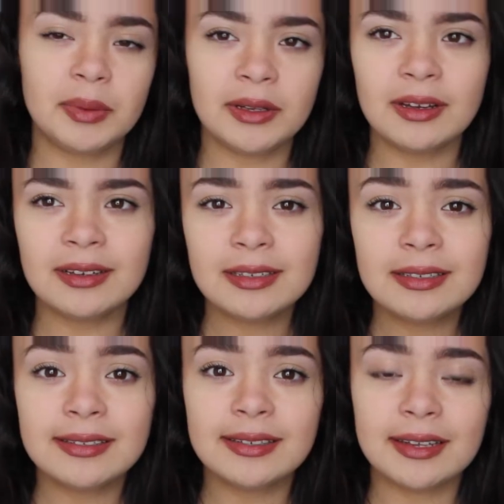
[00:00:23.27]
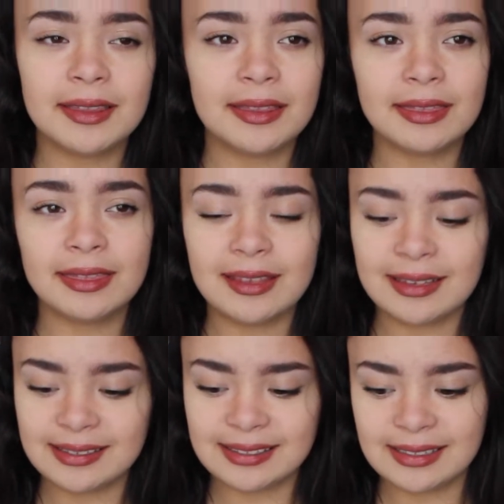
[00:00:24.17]
Because
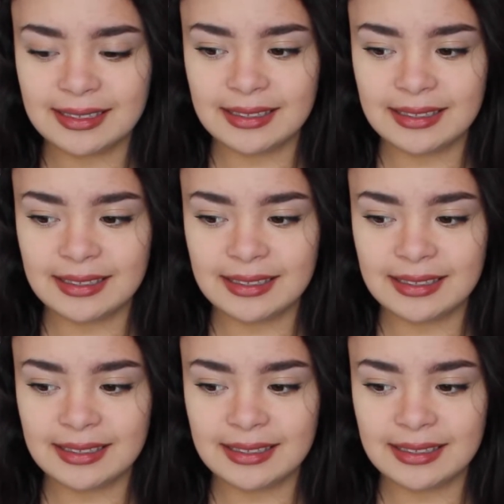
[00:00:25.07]
this